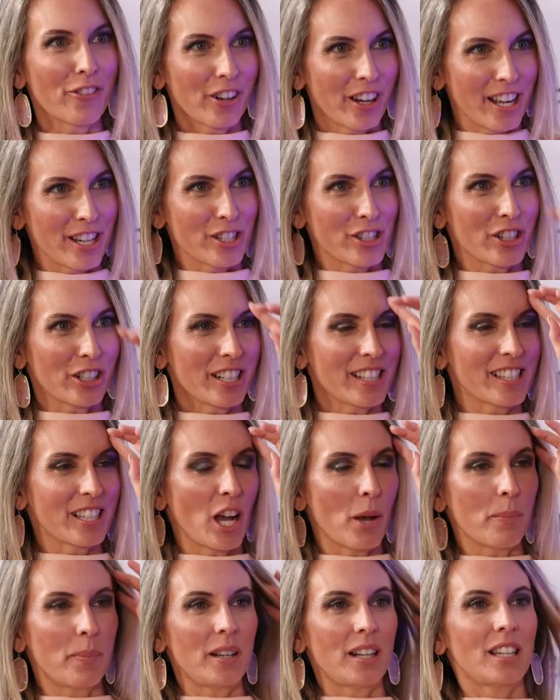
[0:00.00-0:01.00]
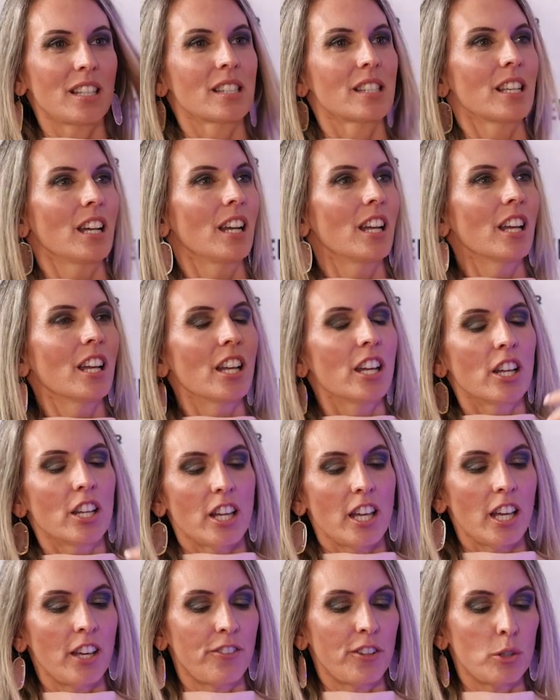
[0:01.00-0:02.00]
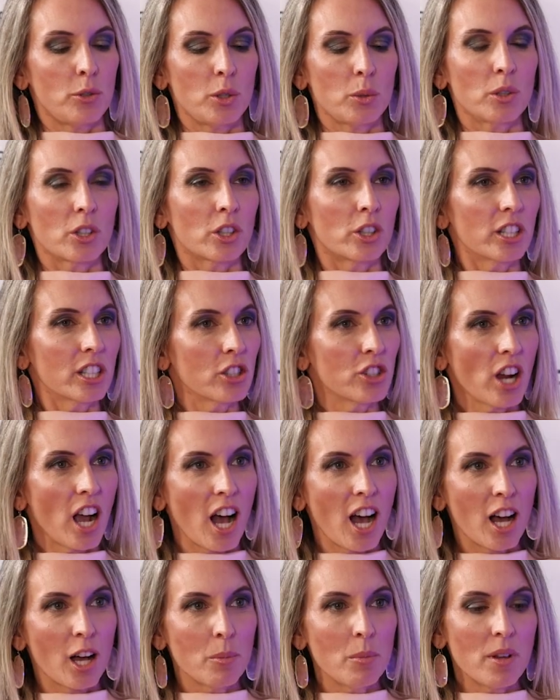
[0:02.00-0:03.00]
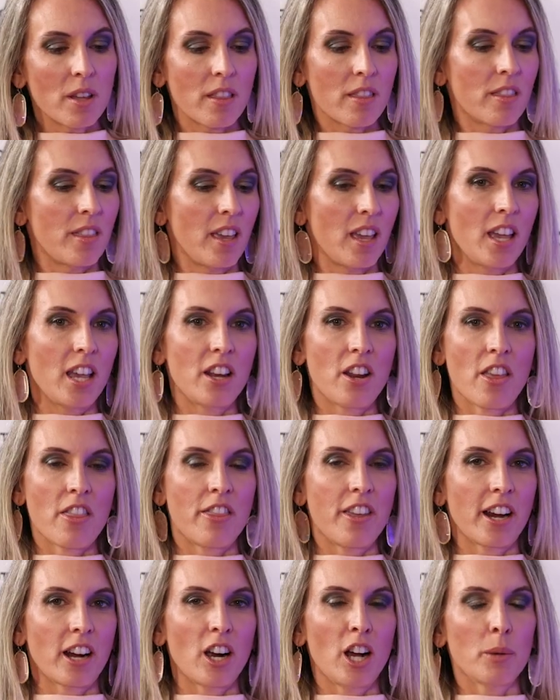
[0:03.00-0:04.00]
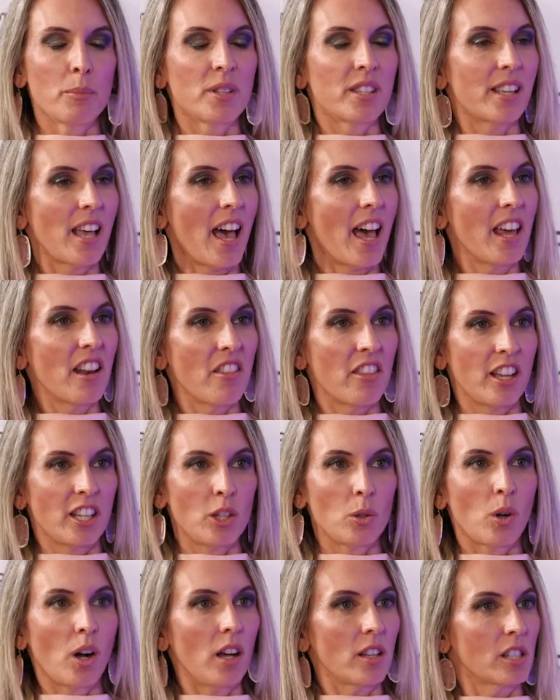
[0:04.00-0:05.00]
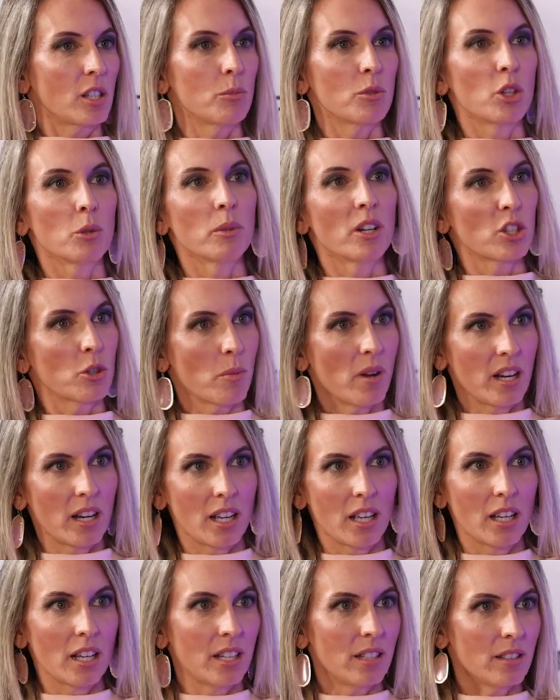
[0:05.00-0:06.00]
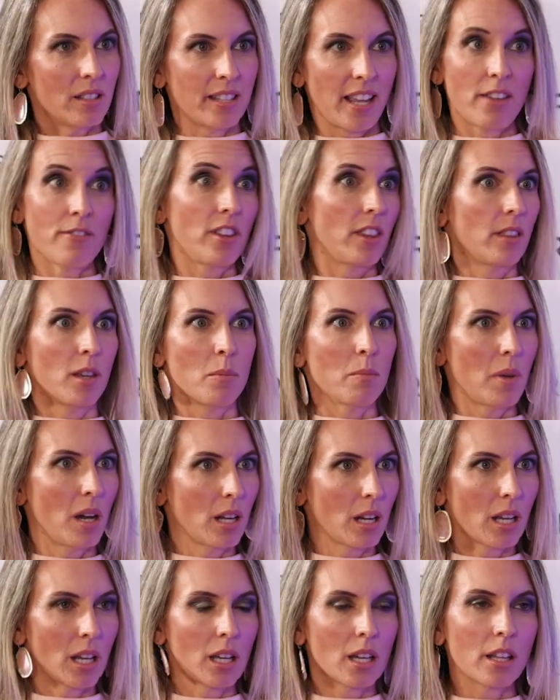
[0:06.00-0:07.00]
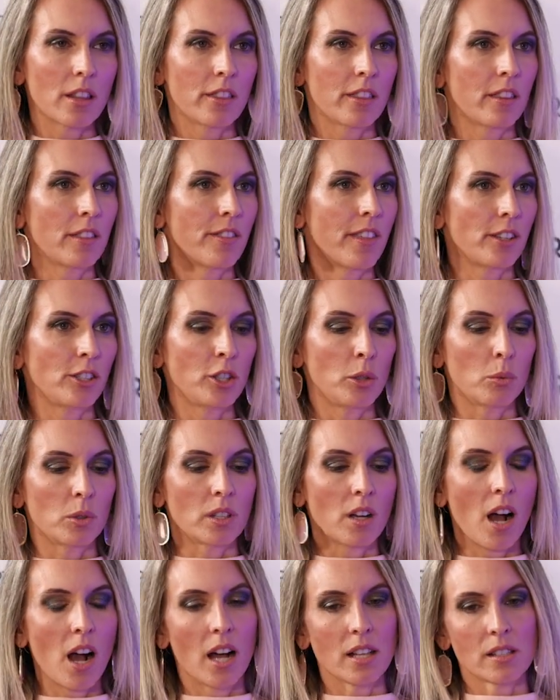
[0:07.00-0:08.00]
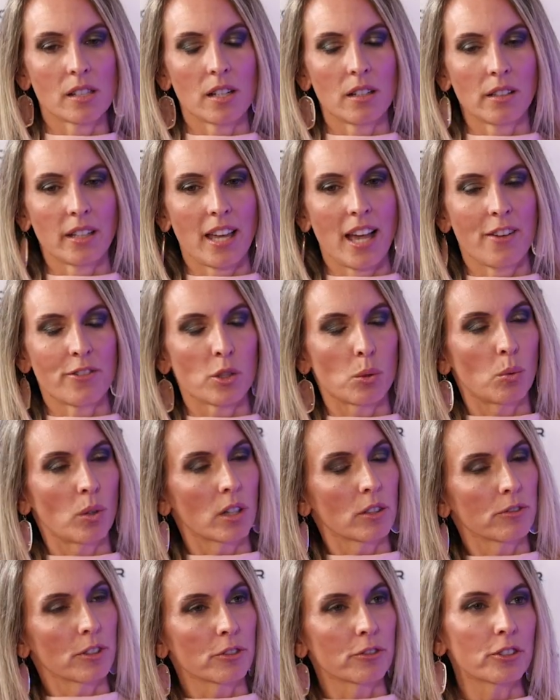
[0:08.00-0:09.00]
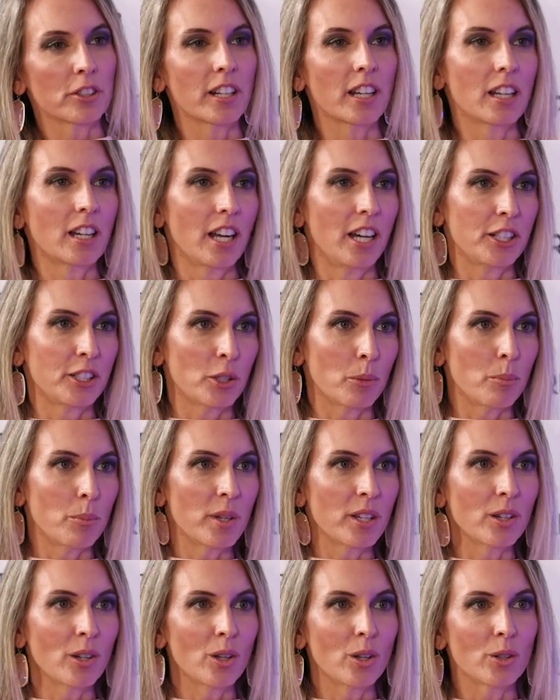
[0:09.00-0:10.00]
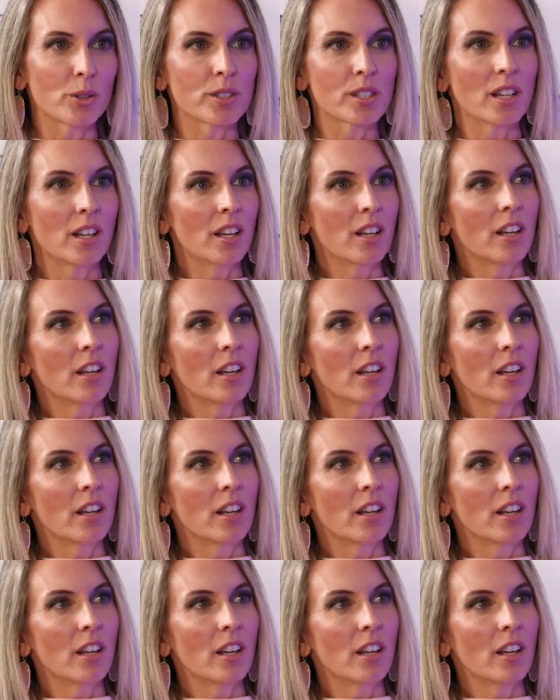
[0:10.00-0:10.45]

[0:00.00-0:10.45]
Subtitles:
for insurance companies. If you do a good job, then they're upset that you cost them too much money in saving them money, that you would constantly have to work for free, cut your bills.